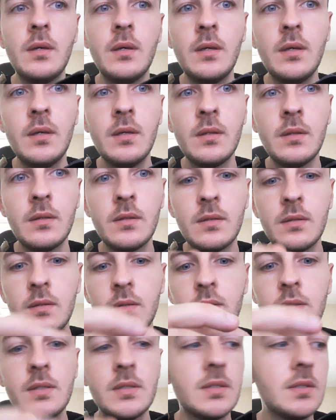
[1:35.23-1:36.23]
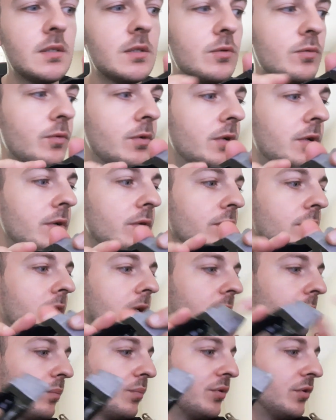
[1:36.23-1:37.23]
And this is where you
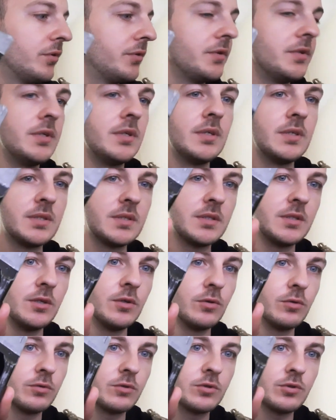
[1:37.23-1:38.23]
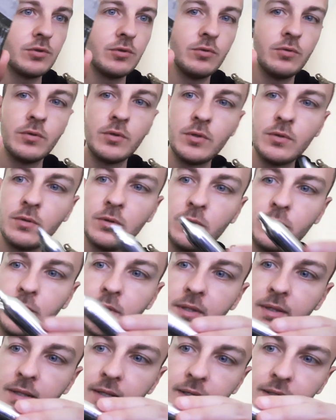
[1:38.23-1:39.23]
can put the CO2. You load
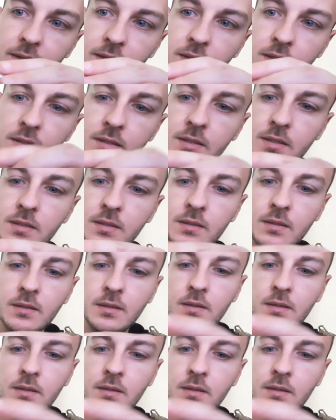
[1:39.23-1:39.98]
it like this.